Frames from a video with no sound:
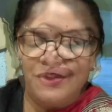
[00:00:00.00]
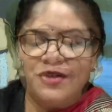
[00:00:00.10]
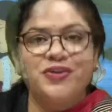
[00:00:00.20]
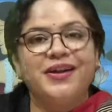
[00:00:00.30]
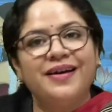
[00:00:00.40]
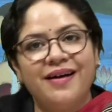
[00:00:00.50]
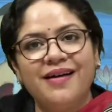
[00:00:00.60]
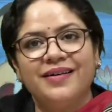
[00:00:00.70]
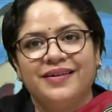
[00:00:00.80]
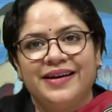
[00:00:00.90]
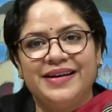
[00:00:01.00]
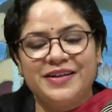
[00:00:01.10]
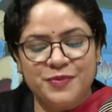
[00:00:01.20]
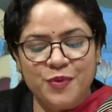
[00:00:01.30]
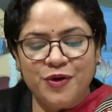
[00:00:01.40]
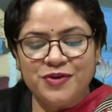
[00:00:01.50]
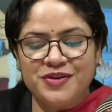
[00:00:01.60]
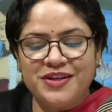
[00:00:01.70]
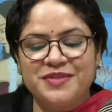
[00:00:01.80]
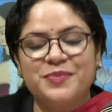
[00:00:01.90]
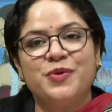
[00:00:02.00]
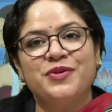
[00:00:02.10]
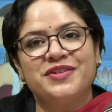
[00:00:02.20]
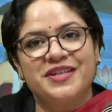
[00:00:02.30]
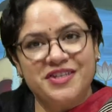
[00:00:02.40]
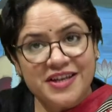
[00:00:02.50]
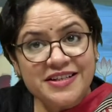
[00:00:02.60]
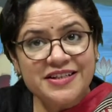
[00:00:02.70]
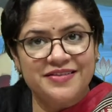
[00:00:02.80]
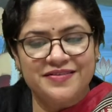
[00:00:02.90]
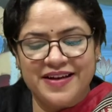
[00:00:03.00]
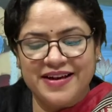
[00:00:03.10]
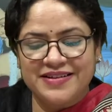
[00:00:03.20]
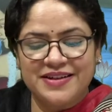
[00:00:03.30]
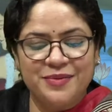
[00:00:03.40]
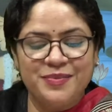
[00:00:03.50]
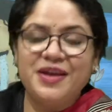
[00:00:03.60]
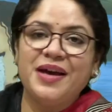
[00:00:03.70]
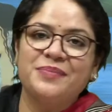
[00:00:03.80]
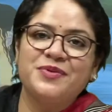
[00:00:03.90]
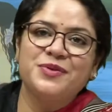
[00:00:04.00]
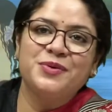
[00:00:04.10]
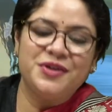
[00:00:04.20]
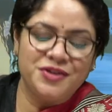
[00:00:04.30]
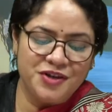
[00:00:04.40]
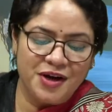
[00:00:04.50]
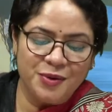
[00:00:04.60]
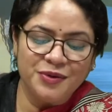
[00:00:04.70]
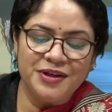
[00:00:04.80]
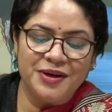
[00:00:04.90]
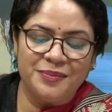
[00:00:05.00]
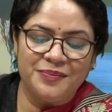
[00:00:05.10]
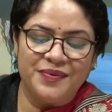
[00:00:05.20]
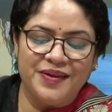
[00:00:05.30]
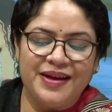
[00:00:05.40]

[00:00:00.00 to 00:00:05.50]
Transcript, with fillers: Shengar in his poetry is both suggestive, as in the bee episode in Shakuntalam,